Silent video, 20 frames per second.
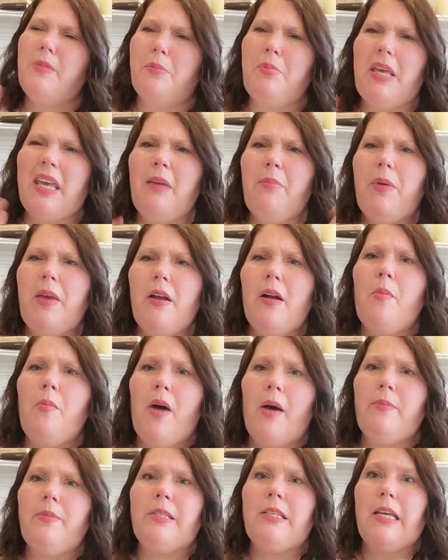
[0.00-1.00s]
I'm keeping them
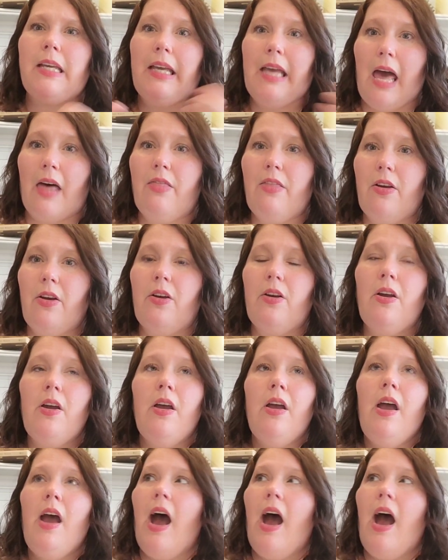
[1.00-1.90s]
up together.